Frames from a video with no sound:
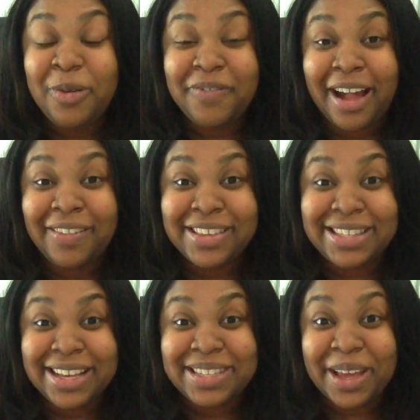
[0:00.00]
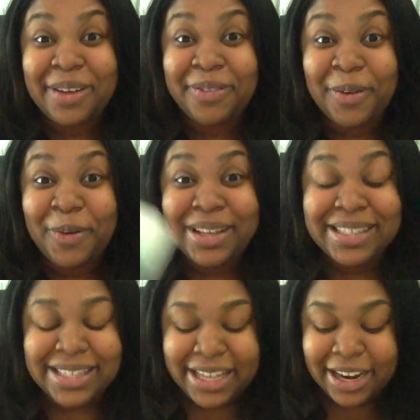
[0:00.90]
We've got the Six of
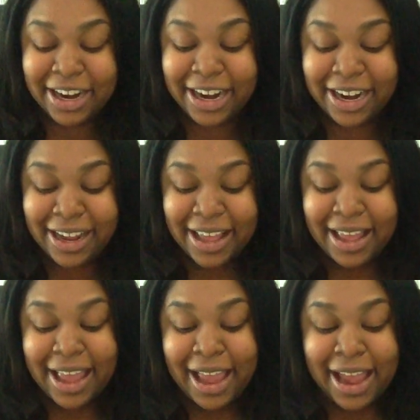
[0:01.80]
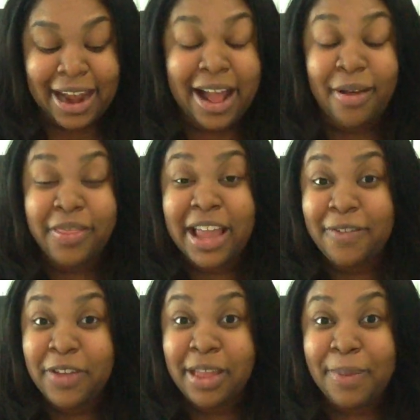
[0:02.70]
Coins here, and how they
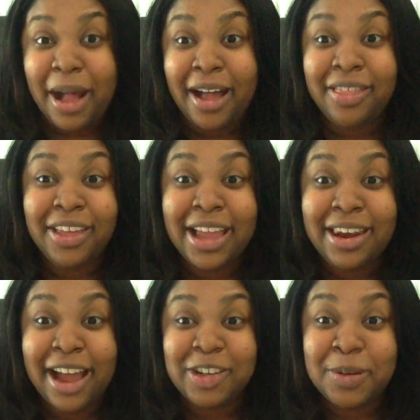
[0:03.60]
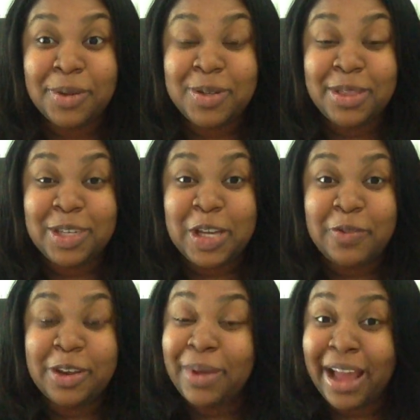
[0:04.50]
feel about the connection between the two of
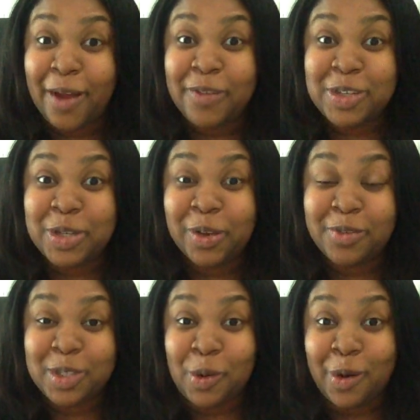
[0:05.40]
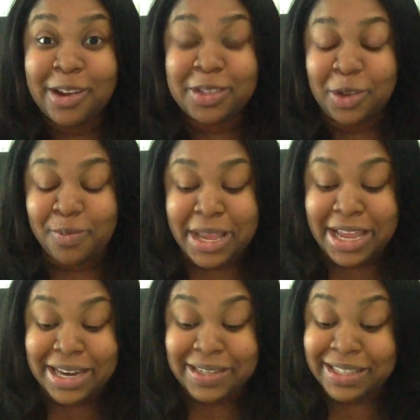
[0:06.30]
you. We have the Two of Swords, so they're
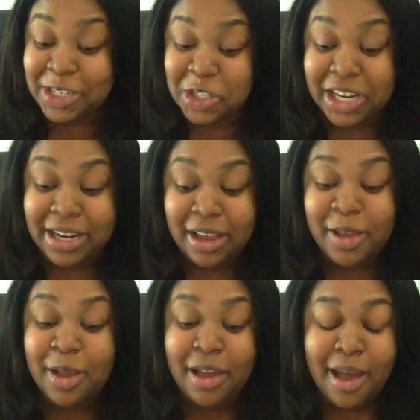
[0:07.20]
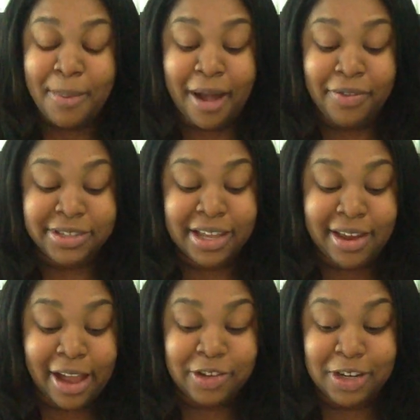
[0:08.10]
making a decision about this
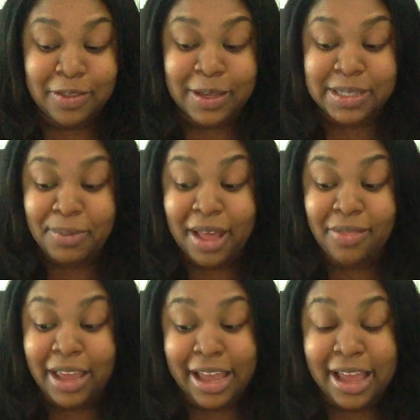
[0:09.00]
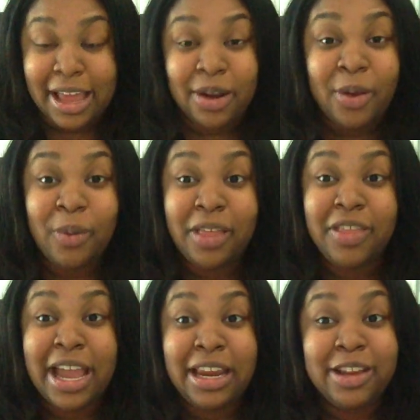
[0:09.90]
connection this month, and what
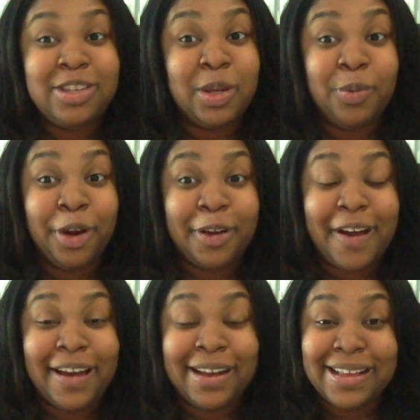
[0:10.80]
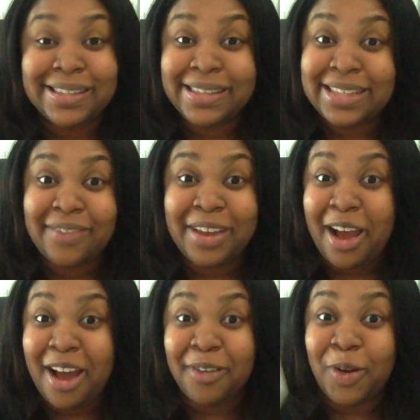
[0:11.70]
they need to work on is the Seven
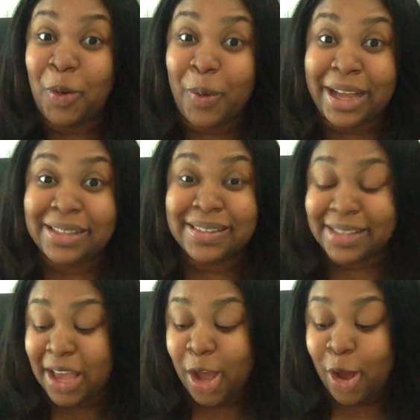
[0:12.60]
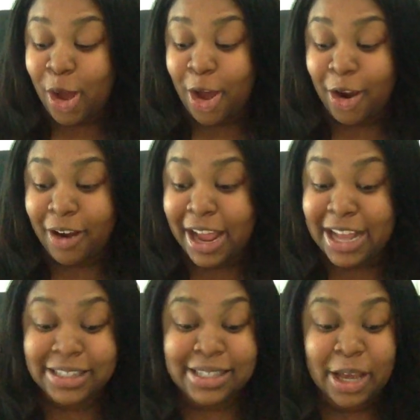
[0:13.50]
of Coins. All
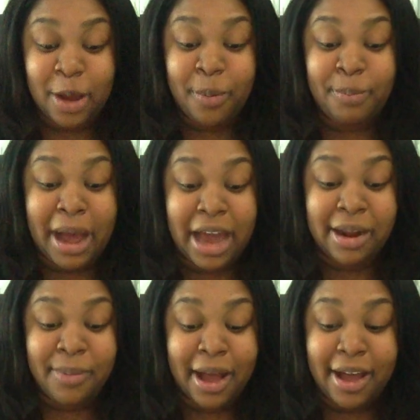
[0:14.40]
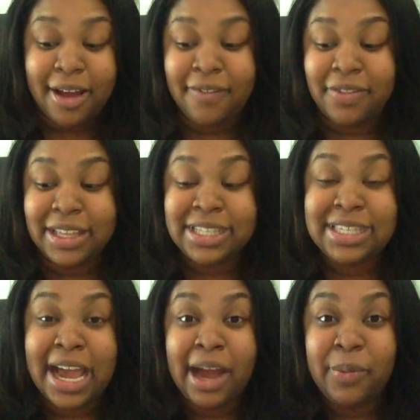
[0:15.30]
right, so bottom of the
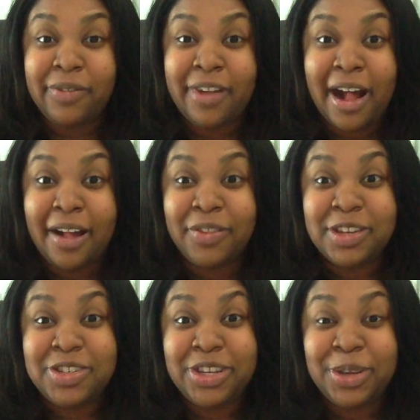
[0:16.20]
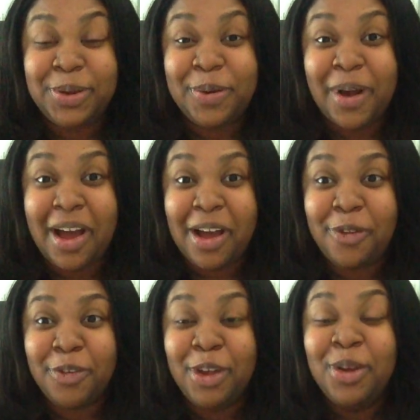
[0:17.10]
deck, we've got the Two
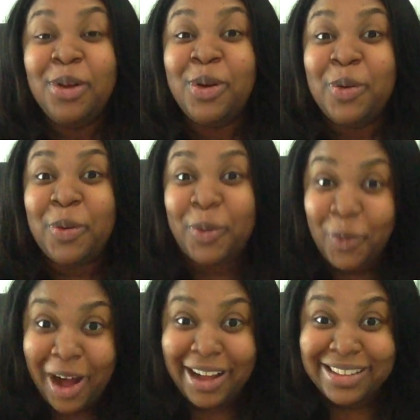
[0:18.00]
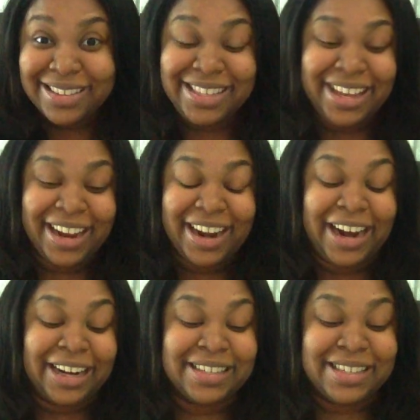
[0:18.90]
of Wands here.